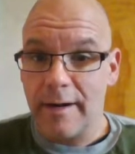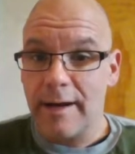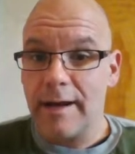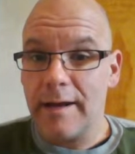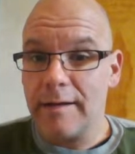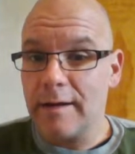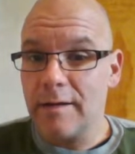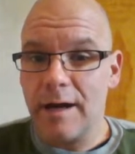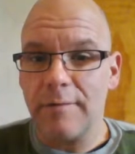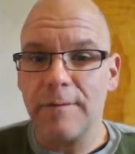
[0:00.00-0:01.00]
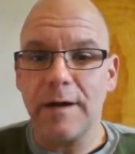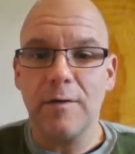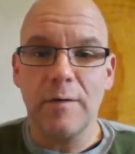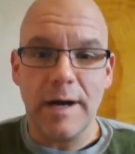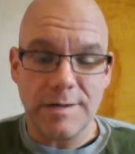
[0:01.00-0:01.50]
And I forget
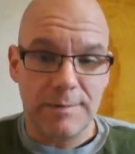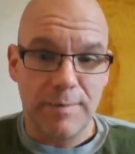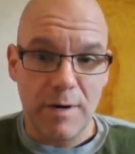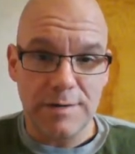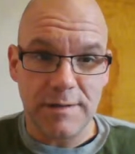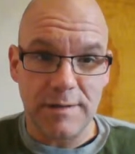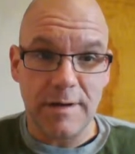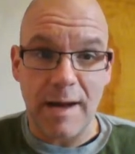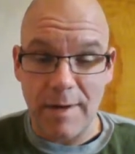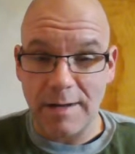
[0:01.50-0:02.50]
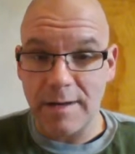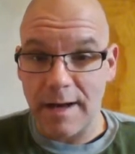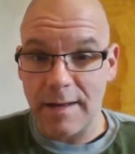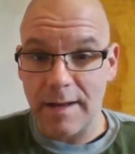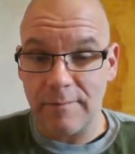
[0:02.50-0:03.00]
who actually posted or commented
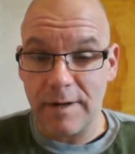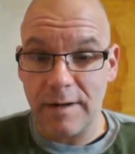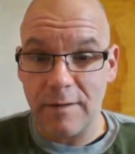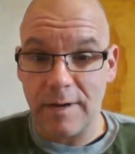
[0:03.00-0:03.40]
on that video,